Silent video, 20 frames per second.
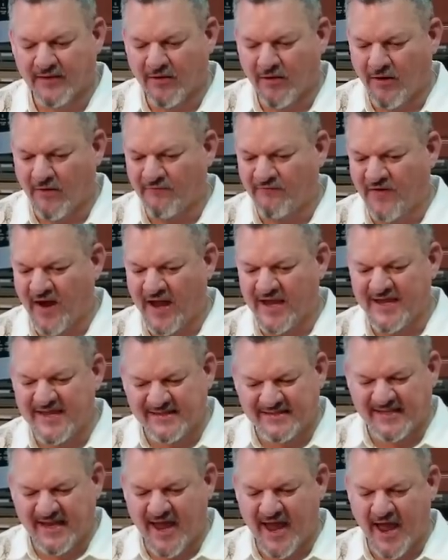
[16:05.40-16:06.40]
our
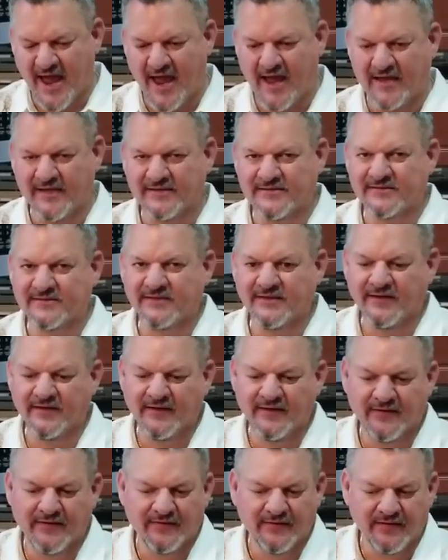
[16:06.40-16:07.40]
fajitas,
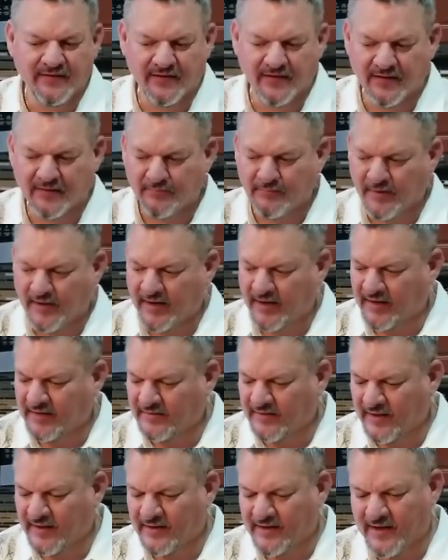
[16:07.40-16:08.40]
and man,
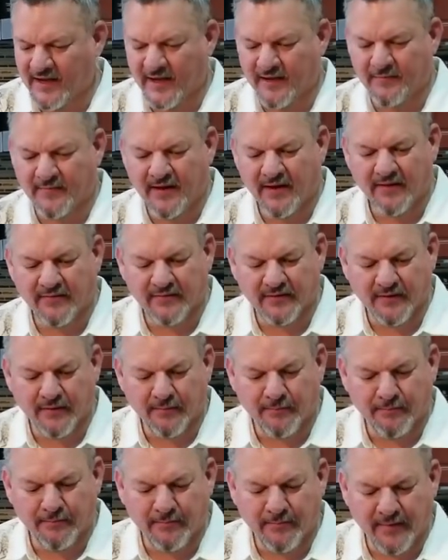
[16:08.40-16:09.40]
they came out
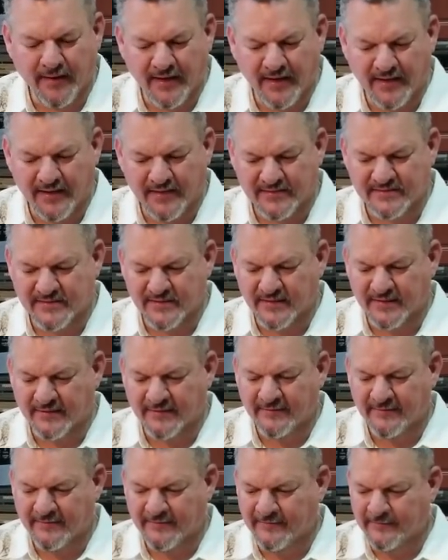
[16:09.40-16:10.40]
amazing.
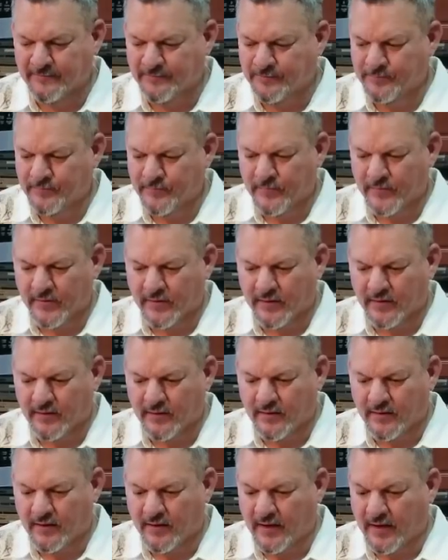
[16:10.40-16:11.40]

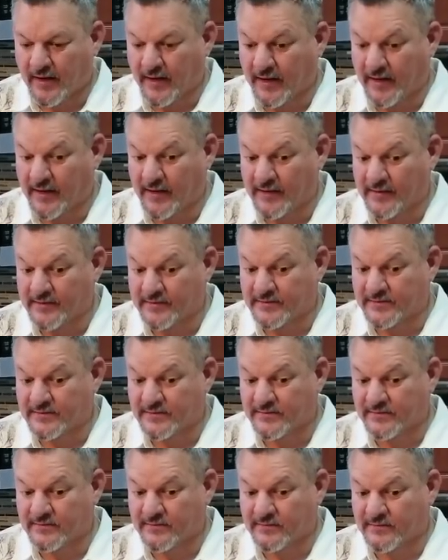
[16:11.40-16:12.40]
And
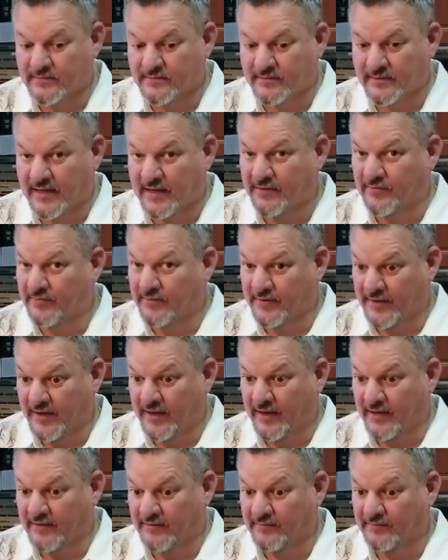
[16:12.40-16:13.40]
not only
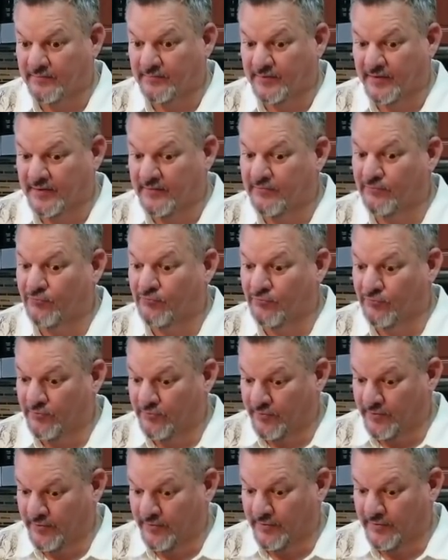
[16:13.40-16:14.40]
that, but
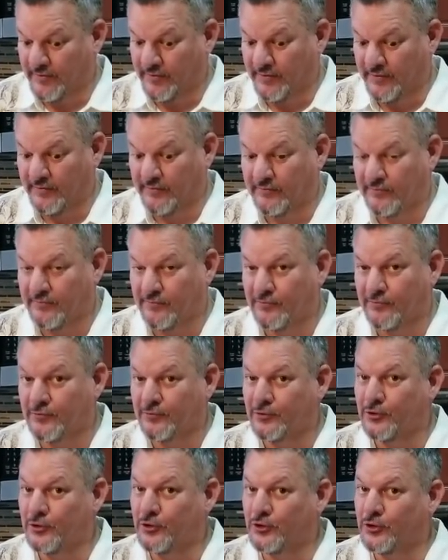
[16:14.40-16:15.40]
really
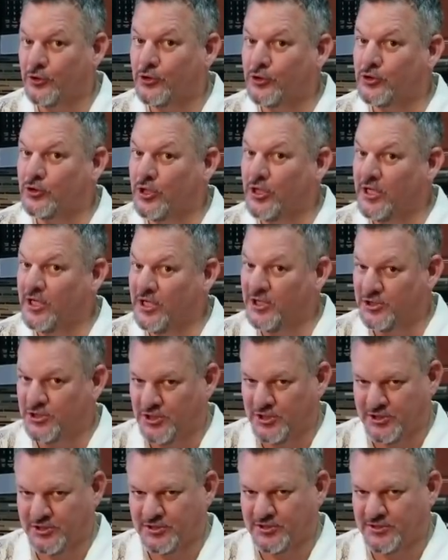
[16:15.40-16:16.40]

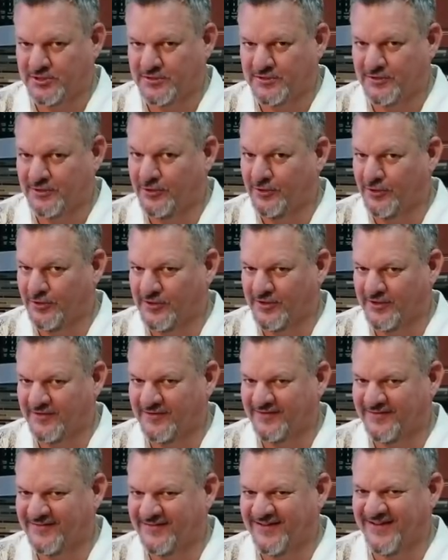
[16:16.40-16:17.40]
delicious looking.